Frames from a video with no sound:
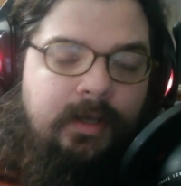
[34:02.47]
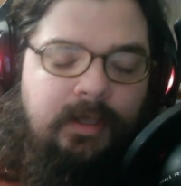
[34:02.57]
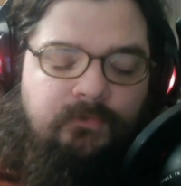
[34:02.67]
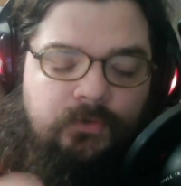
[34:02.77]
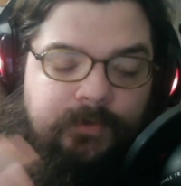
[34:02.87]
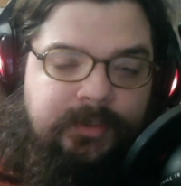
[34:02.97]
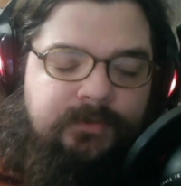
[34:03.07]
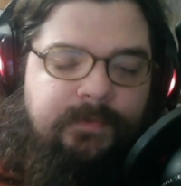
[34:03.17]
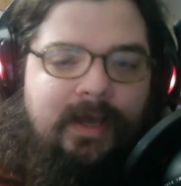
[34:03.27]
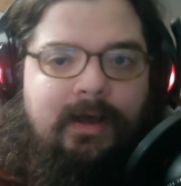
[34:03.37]
Even the Rings
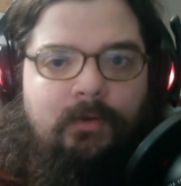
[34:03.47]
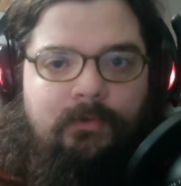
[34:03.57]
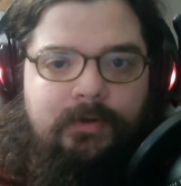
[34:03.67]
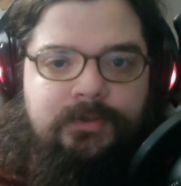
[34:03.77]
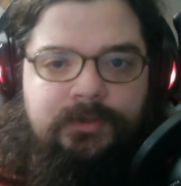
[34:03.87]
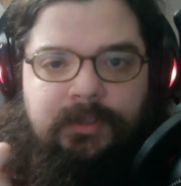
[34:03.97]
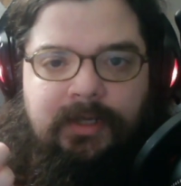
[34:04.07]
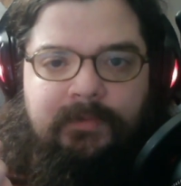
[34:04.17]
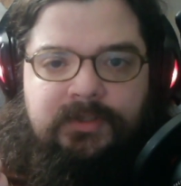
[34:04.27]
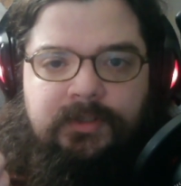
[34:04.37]
of Power, as you said,
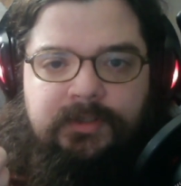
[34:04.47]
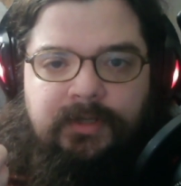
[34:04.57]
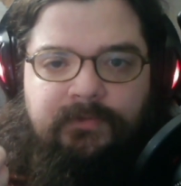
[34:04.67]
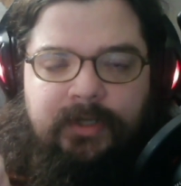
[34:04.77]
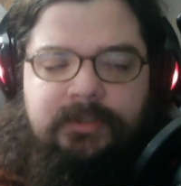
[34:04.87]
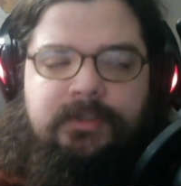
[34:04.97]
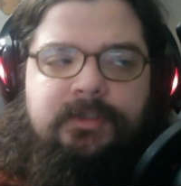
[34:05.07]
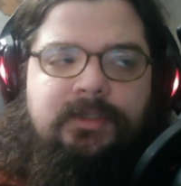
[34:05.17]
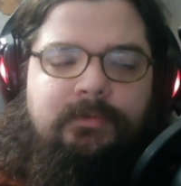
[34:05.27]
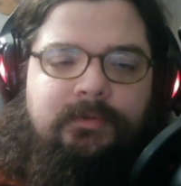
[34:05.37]
Amazon doesn't have rights to the
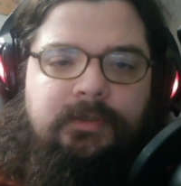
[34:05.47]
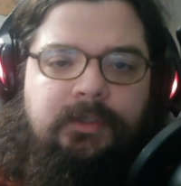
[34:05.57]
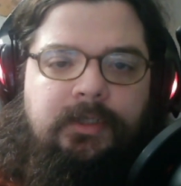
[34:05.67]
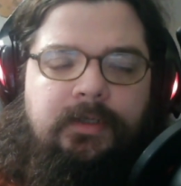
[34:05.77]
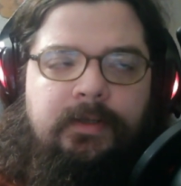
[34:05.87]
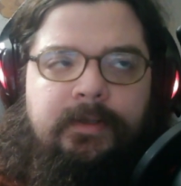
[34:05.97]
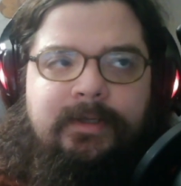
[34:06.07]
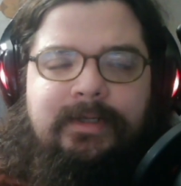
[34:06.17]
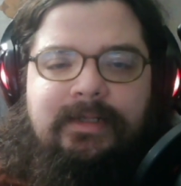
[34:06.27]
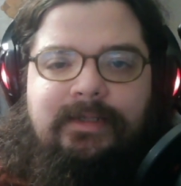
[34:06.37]
Silmarillion.
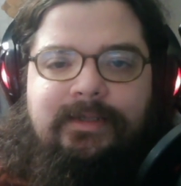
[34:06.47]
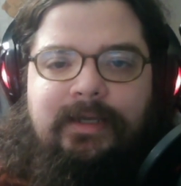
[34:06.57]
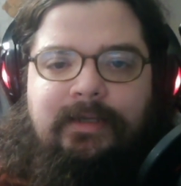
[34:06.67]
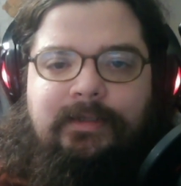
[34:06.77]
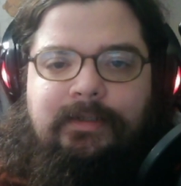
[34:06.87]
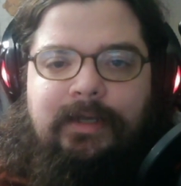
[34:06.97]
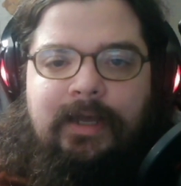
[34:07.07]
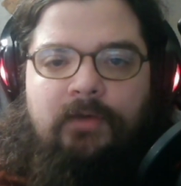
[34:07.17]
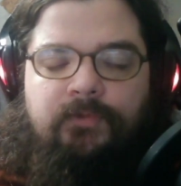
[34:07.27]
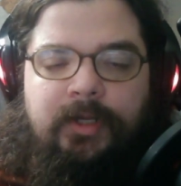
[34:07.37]
They
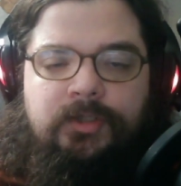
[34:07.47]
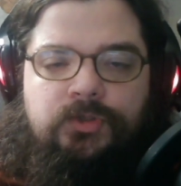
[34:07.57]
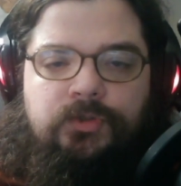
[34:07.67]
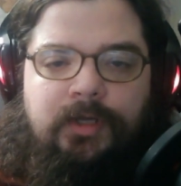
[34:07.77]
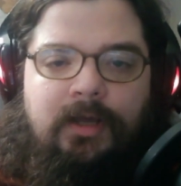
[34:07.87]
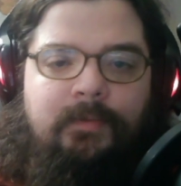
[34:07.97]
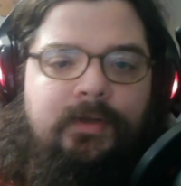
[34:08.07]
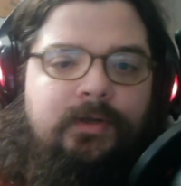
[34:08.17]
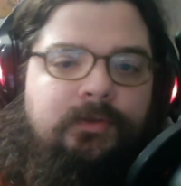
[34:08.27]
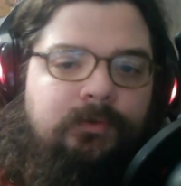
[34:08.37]
have rights to The
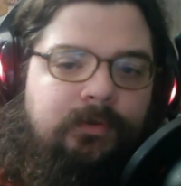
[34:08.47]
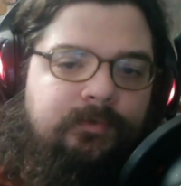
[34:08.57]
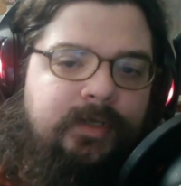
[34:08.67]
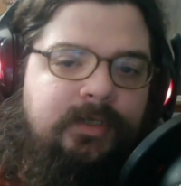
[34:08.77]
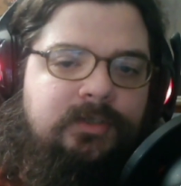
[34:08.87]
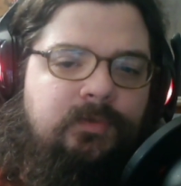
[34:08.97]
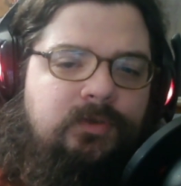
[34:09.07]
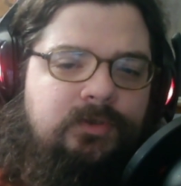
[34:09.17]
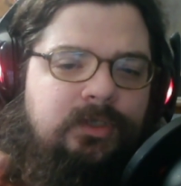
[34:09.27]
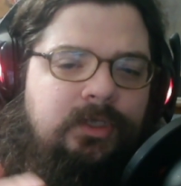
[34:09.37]
Hobbit and The Lord of the Rings, and when
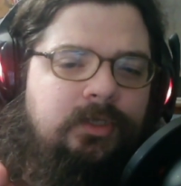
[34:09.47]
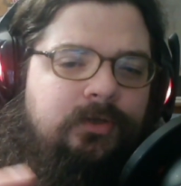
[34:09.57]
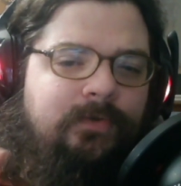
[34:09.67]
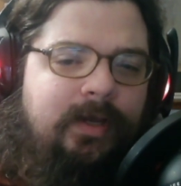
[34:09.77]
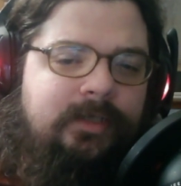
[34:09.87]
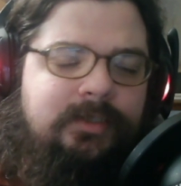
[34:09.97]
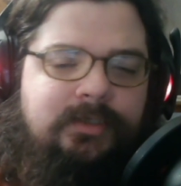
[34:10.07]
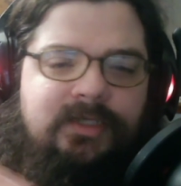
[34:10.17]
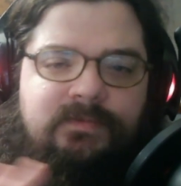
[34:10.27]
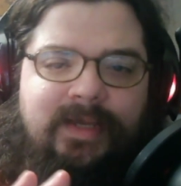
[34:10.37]
you see in the credits, it
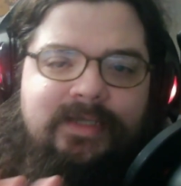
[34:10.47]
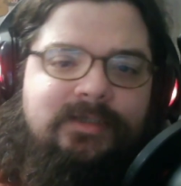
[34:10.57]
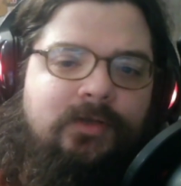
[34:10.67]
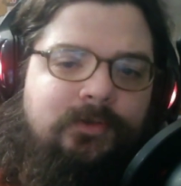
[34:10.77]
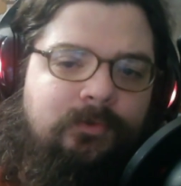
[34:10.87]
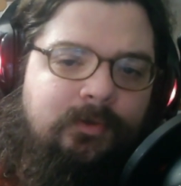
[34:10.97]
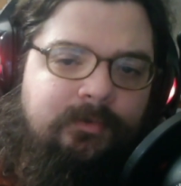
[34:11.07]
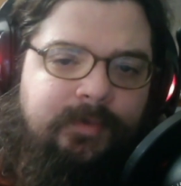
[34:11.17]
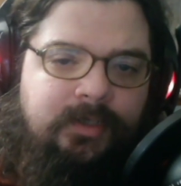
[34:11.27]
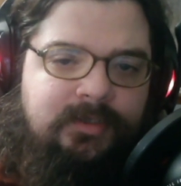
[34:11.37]
says based on The Lord of
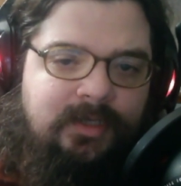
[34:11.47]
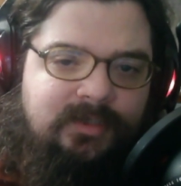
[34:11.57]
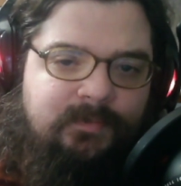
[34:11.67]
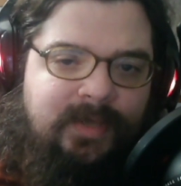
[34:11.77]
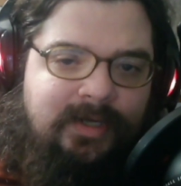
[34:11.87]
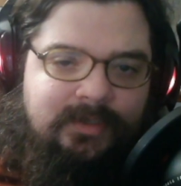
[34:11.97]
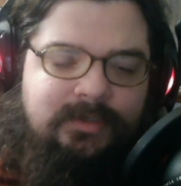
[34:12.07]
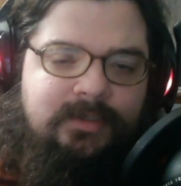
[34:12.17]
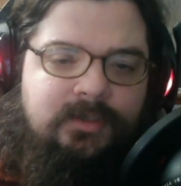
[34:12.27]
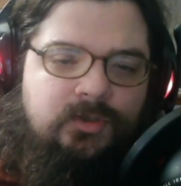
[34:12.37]
the Rings and its
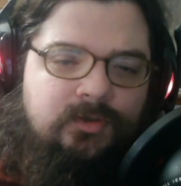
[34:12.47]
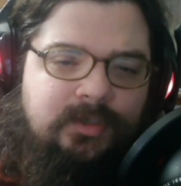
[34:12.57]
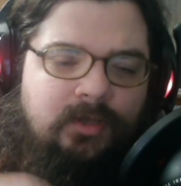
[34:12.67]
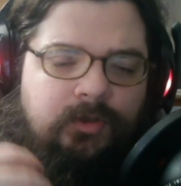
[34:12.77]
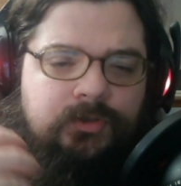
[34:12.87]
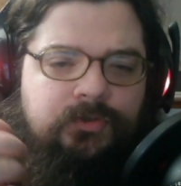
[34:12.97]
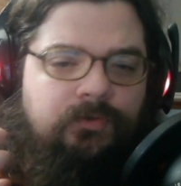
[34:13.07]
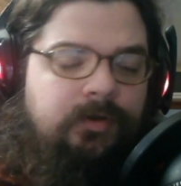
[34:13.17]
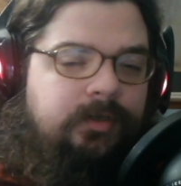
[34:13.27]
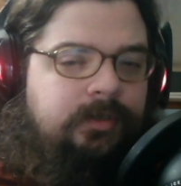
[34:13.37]
appendices, because they're telling a
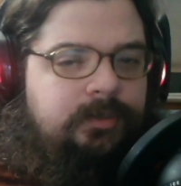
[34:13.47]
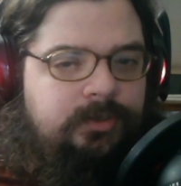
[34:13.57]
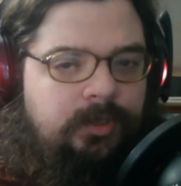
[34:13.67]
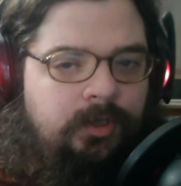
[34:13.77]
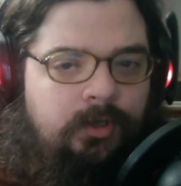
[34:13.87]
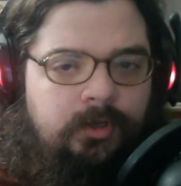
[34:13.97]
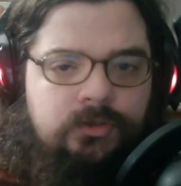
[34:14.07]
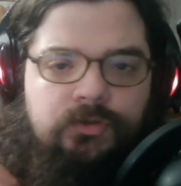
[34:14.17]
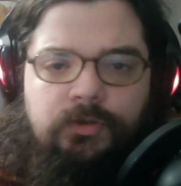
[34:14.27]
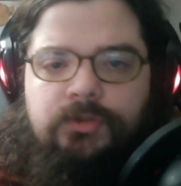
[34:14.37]
story that is
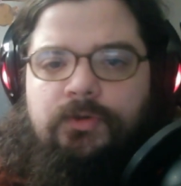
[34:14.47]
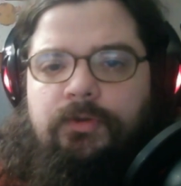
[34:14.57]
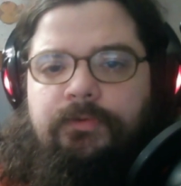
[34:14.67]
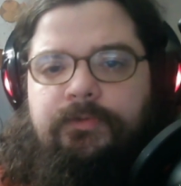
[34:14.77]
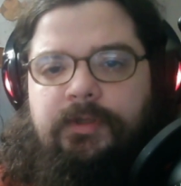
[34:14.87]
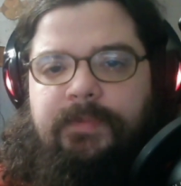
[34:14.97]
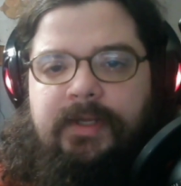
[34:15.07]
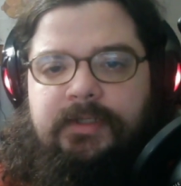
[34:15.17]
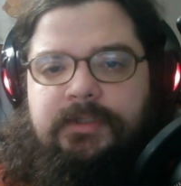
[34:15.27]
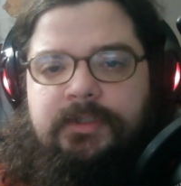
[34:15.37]
sort of told through the
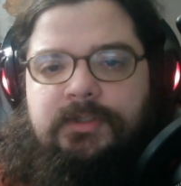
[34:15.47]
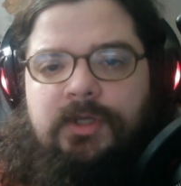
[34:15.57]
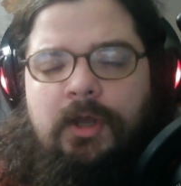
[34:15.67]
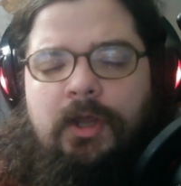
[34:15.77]
appendices